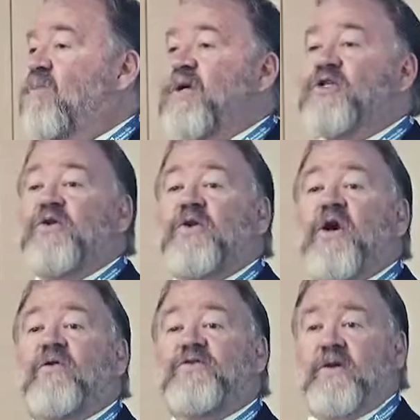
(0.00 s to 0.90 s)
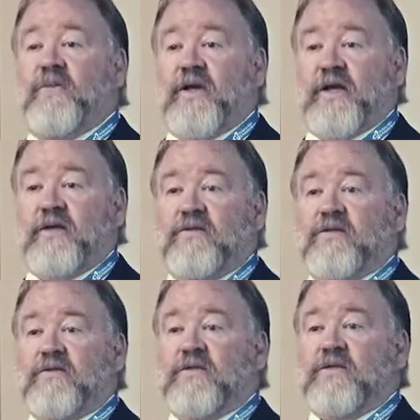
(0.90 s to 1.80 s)
But do you know of somebody
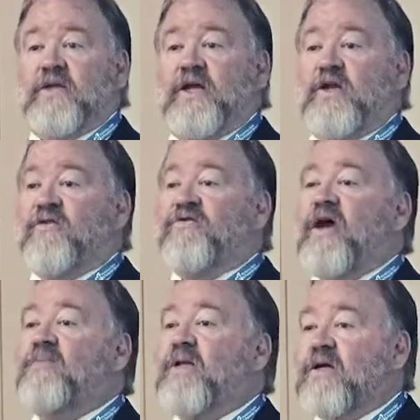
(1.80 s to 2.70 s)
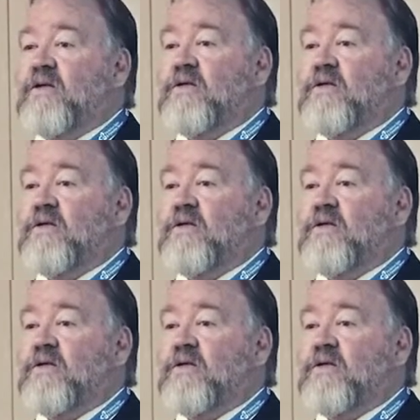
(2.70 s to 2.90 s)
in your family,